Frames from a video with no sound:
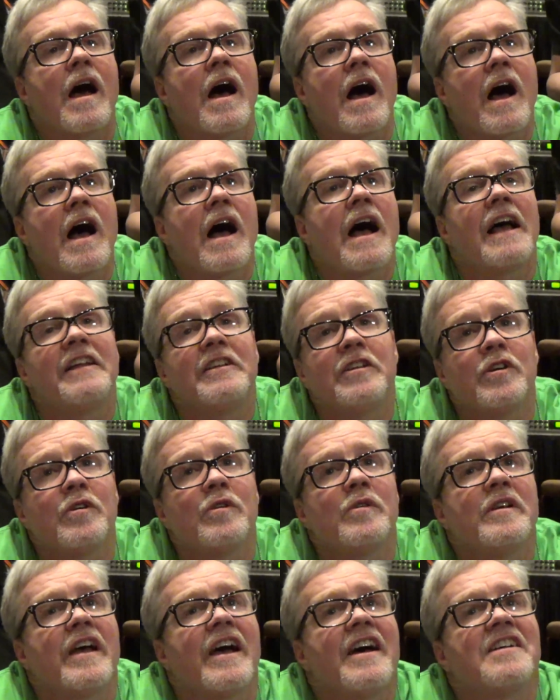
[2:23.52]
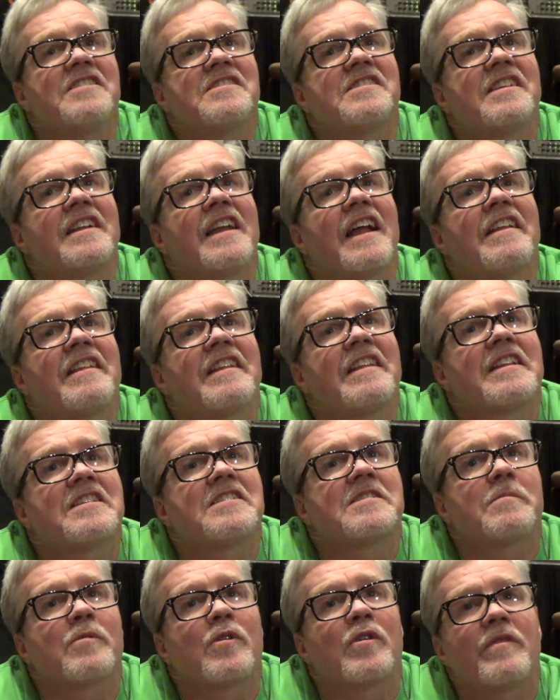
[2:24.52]
I do, yes, and I think
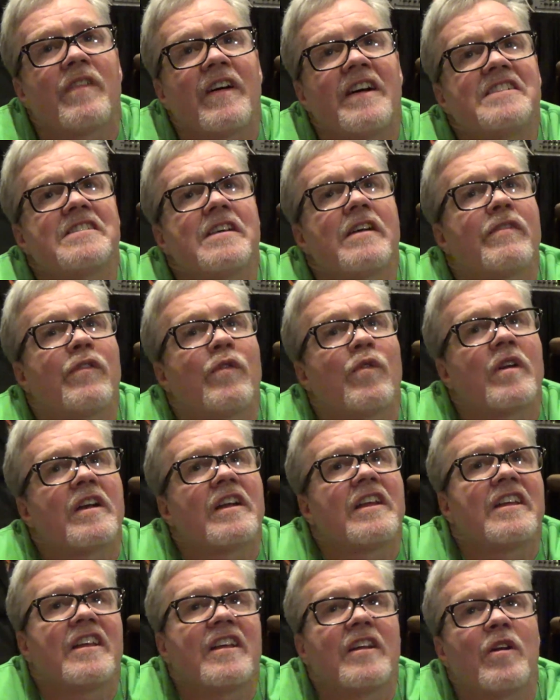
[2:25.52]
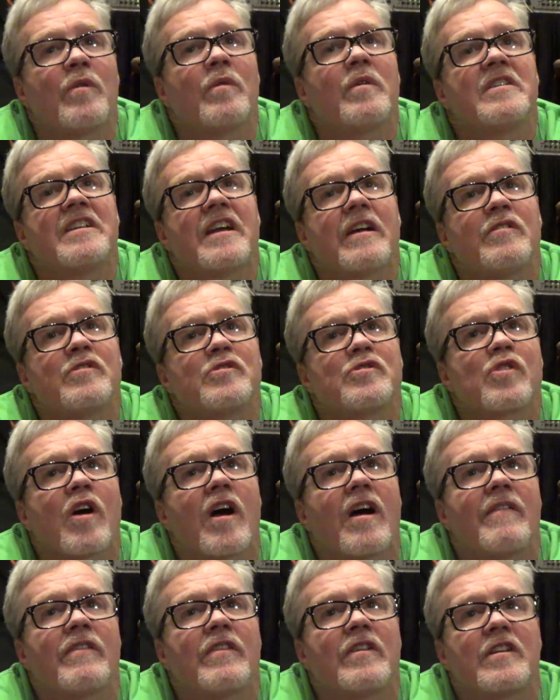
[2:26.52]
there's some good fights at 40, you know, with Terrence
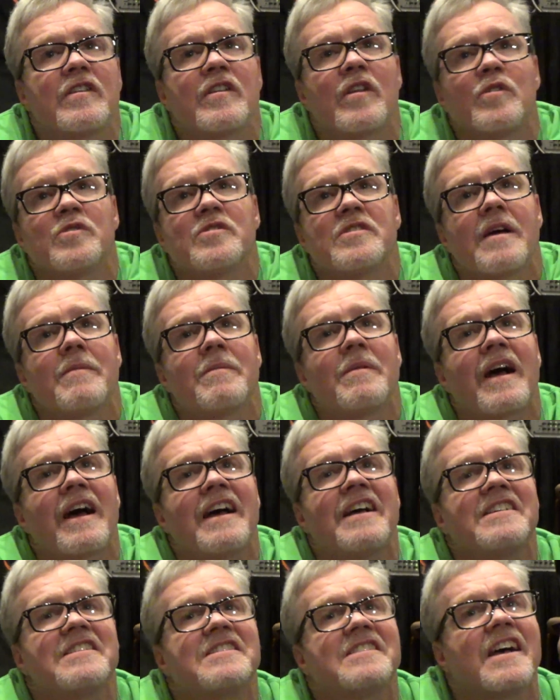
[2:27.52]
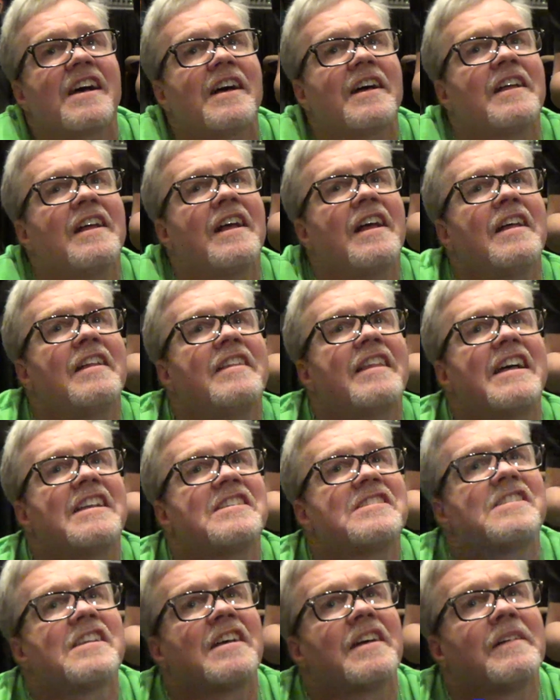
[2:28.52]
Crawford and those type of guys. Uh,
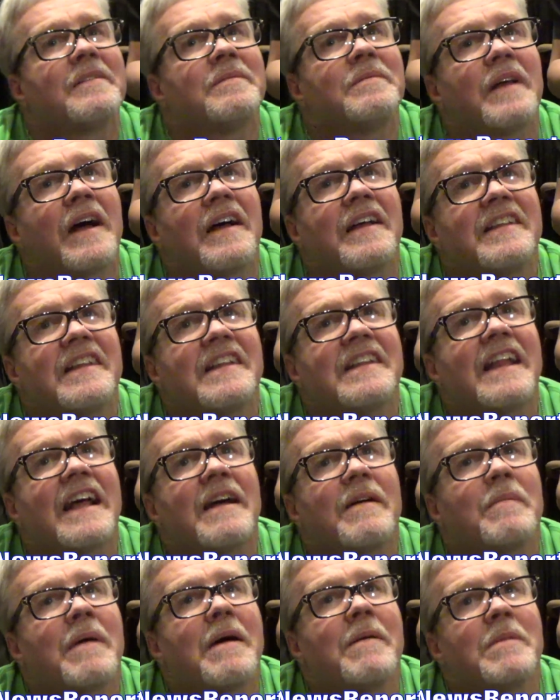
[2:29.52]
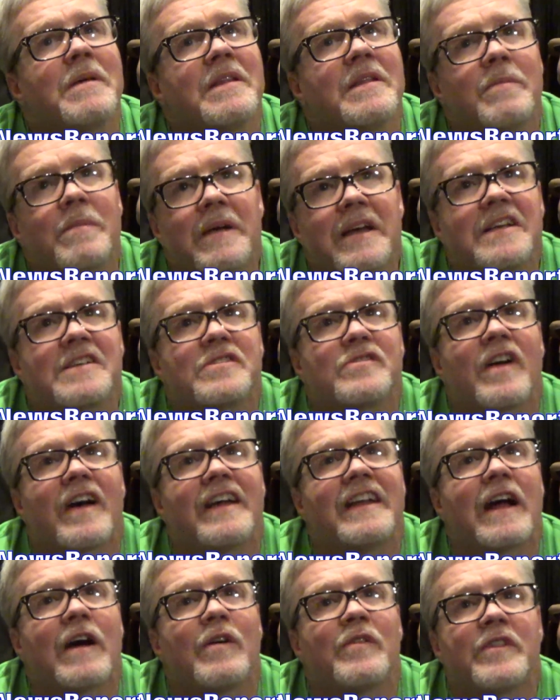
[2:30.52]
that's, uh, I think that might be the biggest
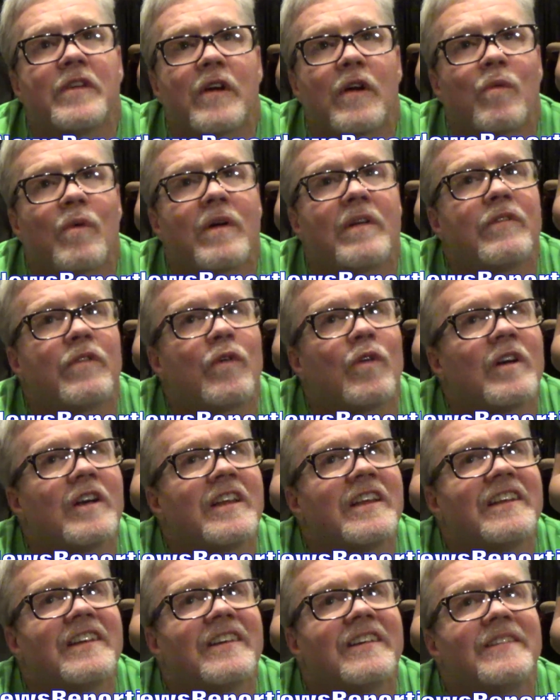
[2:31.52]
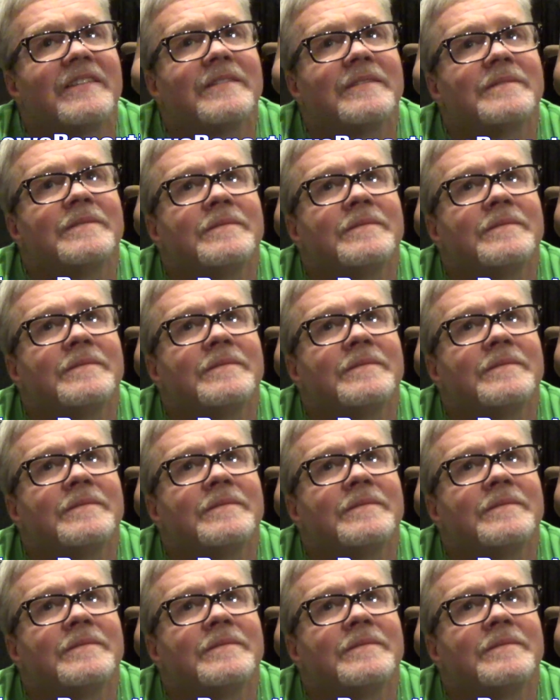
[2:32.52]
fight out there at 140.